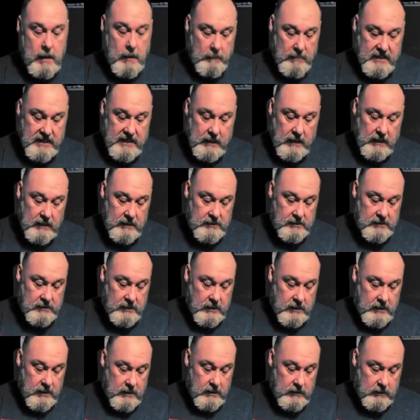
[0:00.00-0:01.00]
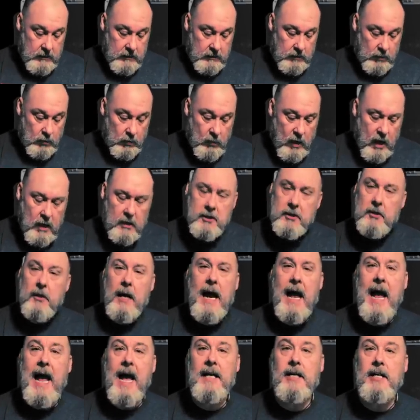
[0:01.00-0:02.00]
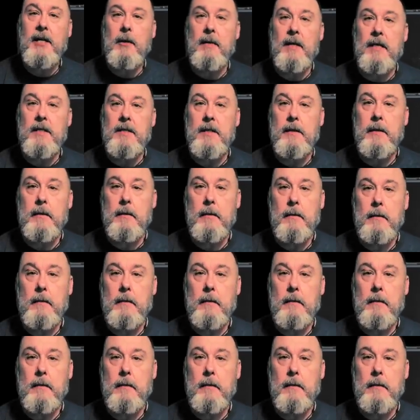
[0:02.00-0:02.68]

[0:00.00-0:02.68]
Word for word: Because the rocks are accurate.